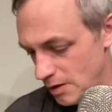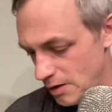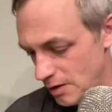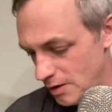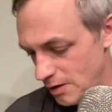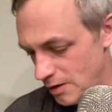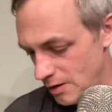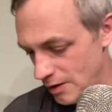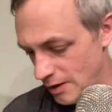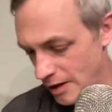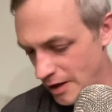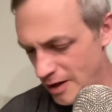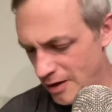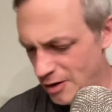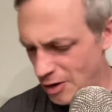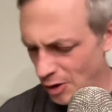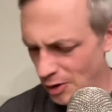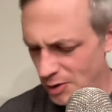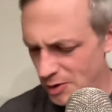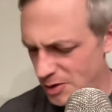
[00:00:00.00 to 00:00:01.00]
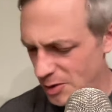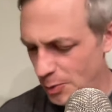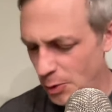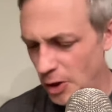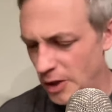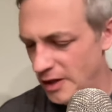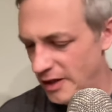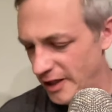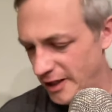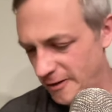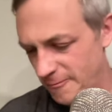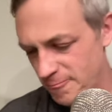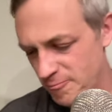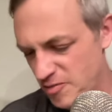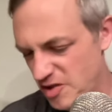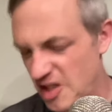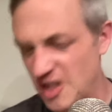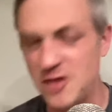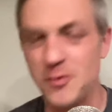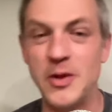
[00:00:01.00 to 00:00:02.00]
uh, you know, there's a point like
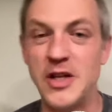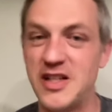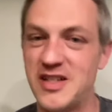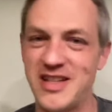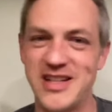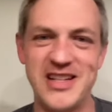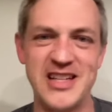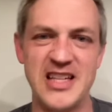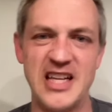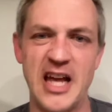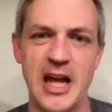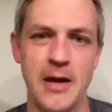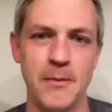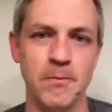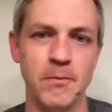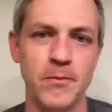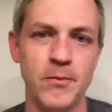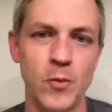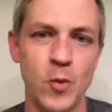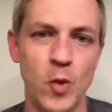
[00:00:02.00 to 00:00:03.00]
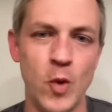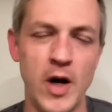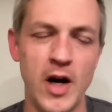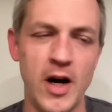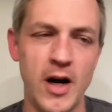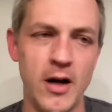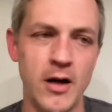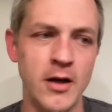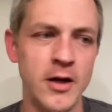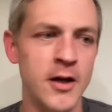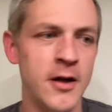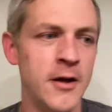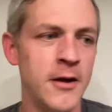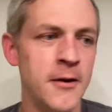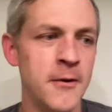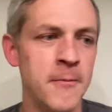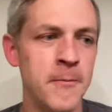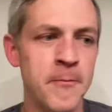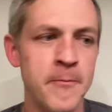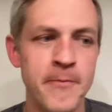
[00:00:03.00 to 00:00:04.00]
six minutes into the game where
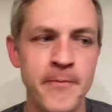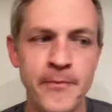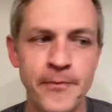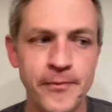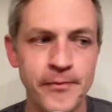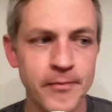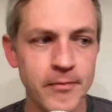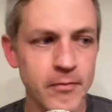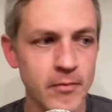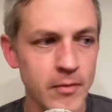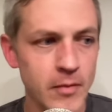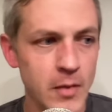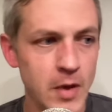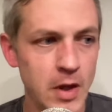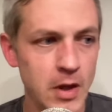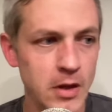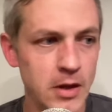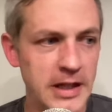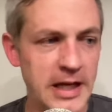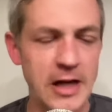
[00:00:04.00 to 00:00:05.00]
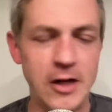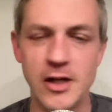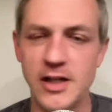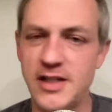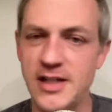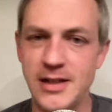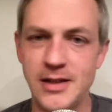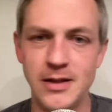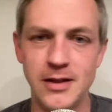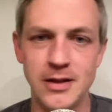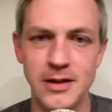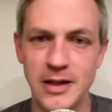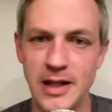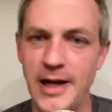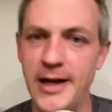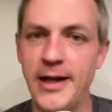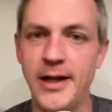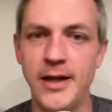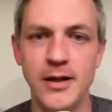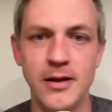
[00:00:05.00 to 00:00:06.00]
Carrington,
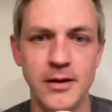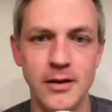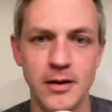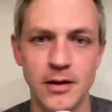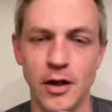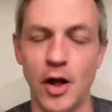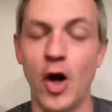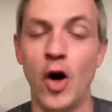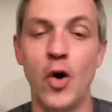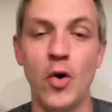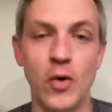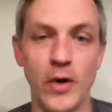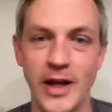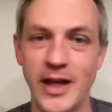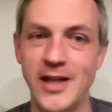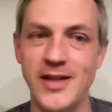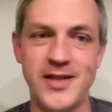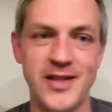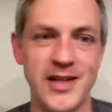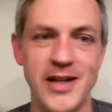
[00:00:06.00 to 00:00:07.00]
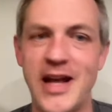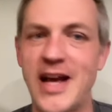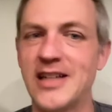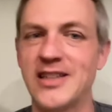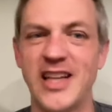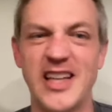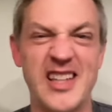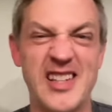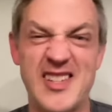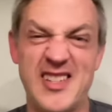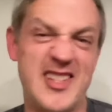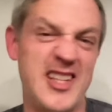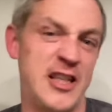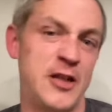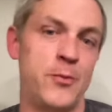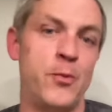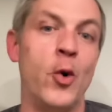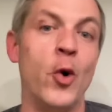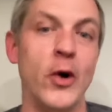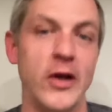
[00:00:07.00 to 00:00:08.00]
Leggett, Lowe, Hinson had like
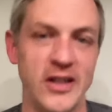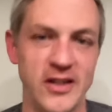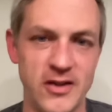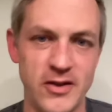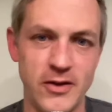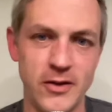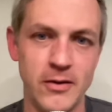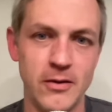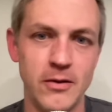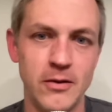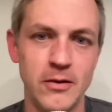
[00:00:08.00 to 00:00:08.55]
six points.